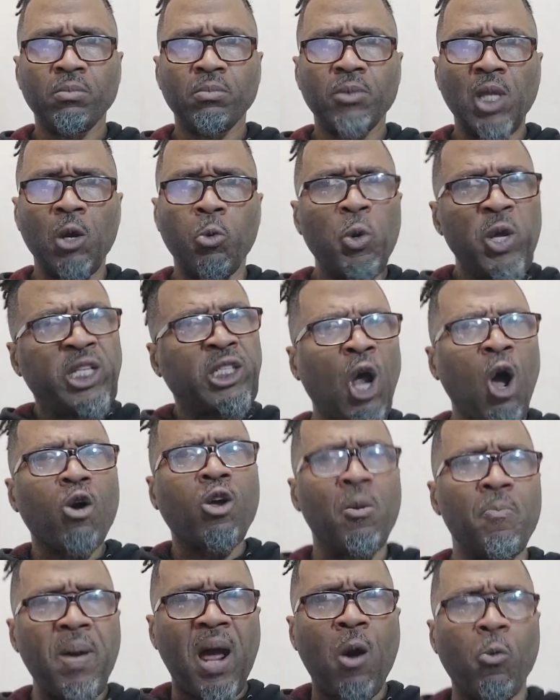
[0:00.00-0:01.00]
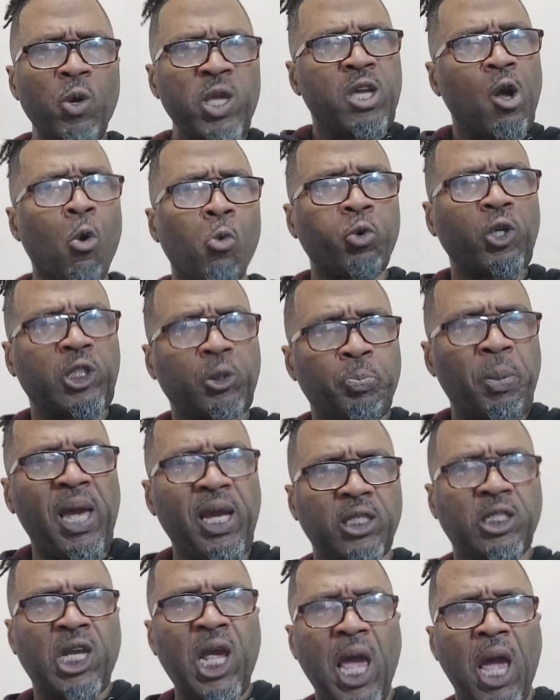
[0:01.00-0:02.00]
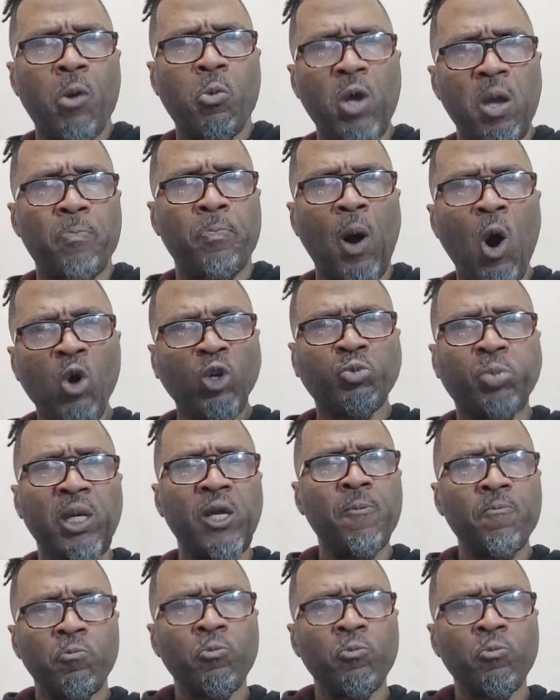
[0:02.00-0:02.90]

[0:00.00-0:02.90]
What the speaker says: If we talking about we gonna respect Chadwick Boseman,